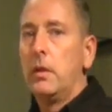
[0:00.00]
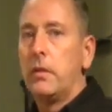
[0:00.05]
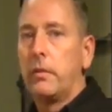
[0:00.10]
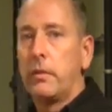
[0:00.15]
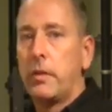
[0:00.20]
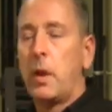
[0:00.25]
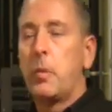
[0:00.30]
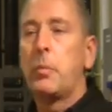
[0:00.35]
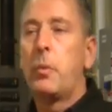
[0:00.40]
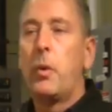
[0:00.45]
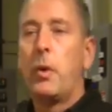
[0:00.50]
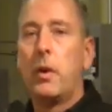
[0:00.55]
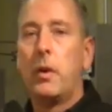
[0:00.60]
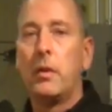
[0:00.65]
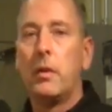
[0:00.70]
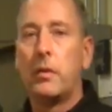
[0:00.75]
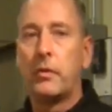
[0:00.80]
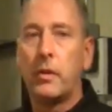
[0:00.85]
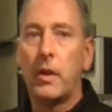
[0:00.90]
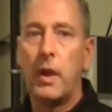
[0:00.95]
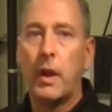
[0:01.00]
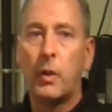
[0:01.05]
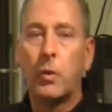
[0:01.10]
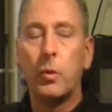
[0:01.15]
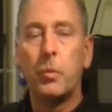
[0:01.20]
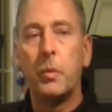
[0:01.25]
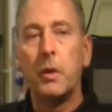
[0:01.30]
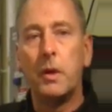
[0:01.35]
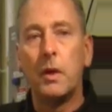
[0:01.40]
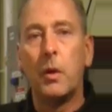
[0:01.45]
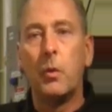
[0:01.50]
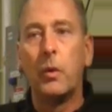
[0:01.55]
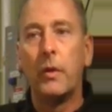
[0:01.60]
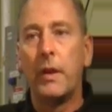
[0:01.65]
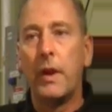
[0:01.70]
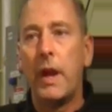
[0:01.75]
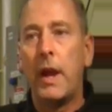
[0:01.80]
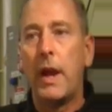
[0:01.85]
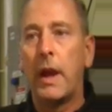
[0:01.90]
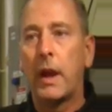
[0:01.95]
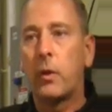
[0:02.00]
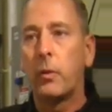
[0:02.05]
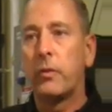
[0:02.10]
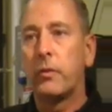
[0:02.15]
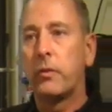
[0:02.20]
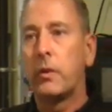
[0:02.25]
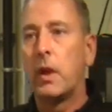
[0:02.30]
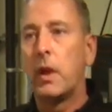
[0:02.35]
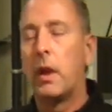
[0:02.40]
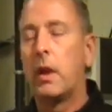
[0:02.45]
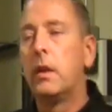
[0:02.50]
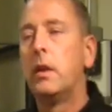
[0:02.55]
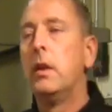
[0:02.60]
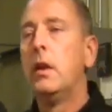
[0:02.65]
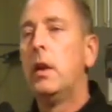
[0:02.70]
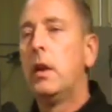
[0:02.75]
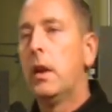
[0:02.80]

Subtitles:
Your set point on your tank would be done with an aquastat,